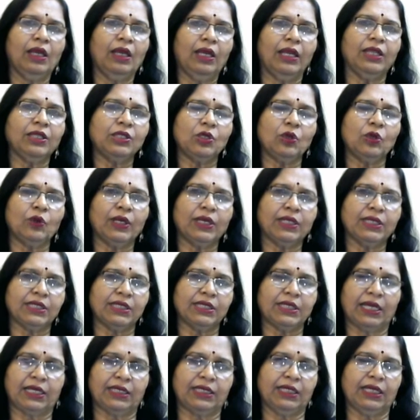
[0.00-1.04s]
Let's look at
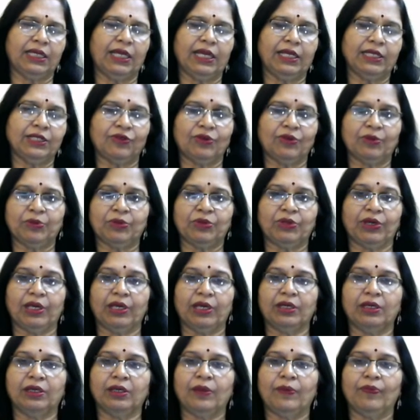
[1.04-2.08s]
static gains from
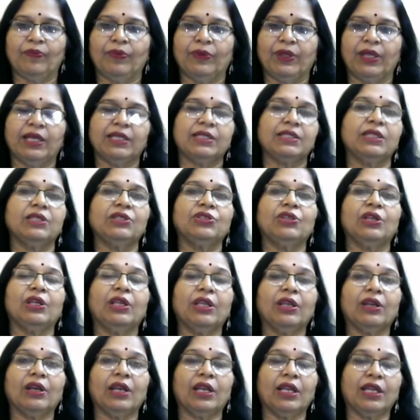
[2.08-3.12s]
trade,
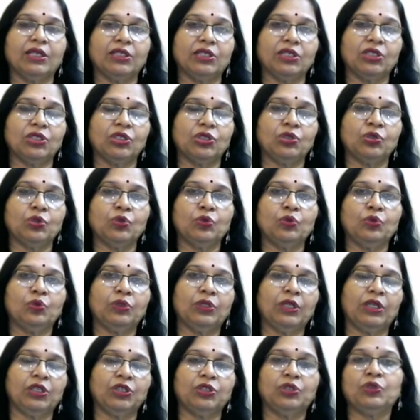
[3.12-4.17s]
essentially related to
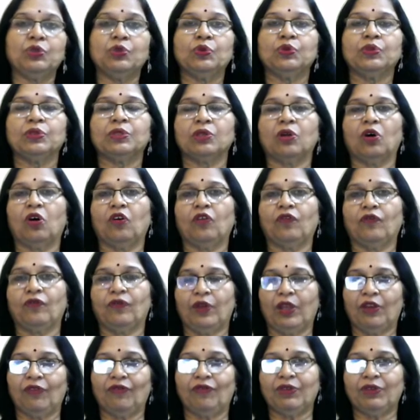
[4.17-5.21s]
the issues of
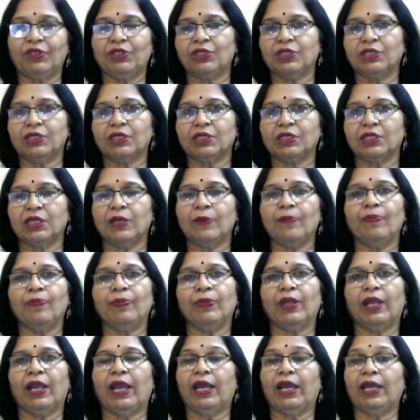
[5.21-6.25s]
efficiency,
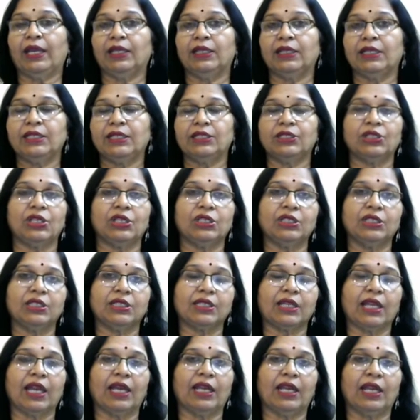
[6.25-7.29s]
and these changes
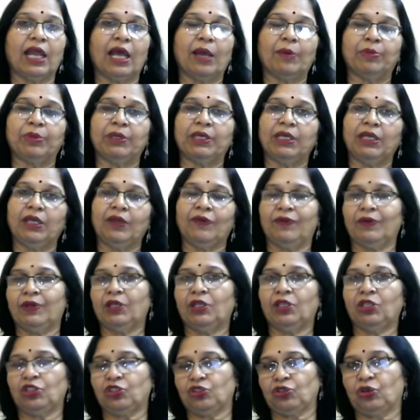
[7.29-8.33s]
can happen even in
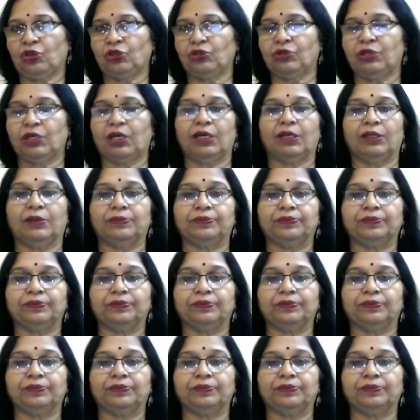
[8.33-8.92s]
the short run.